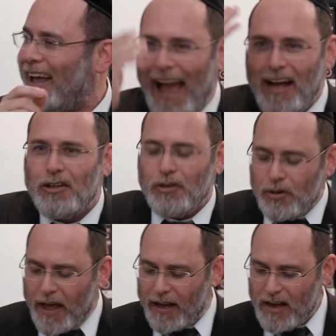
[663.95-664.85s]
How do you do
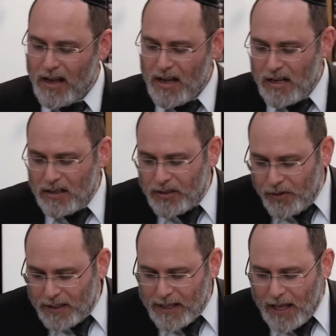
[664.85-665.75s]
that?" So
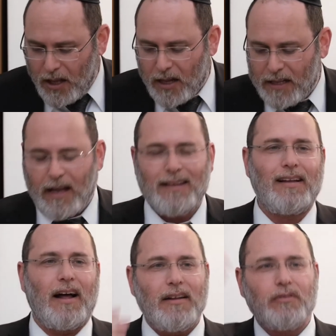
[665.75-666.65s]
he said, "No,
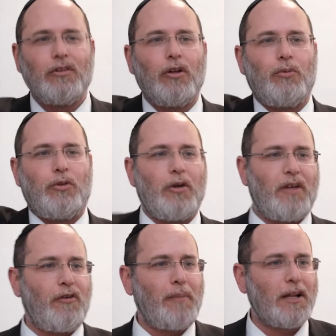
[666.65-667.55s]
I don't know
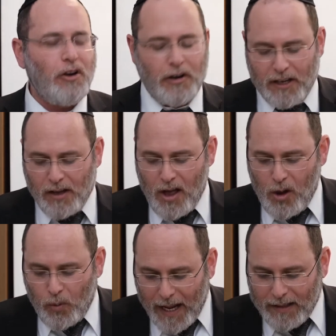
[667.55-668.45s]
that from my learning.
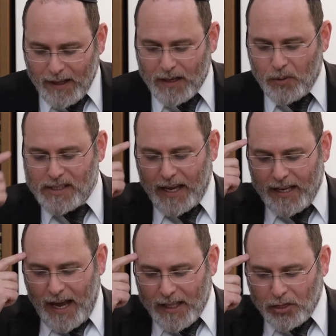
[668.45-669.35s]
What I did was
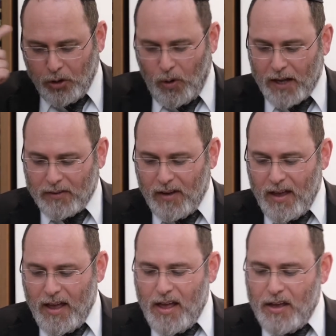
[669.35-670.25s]
I thought,
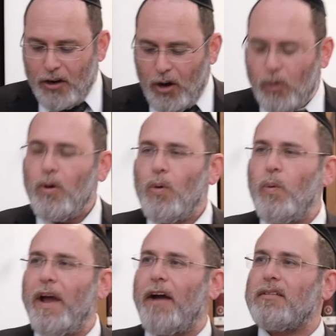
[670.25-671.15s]

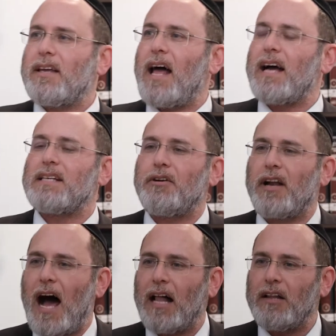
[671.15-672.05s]
where in Tanakh is there an
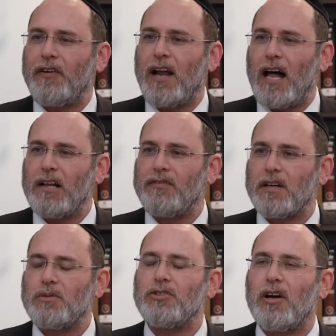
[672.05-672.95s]
Aleph and an Aleph
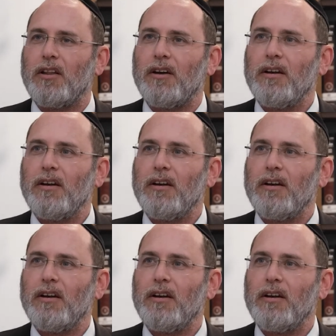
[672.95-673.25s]
next to each other?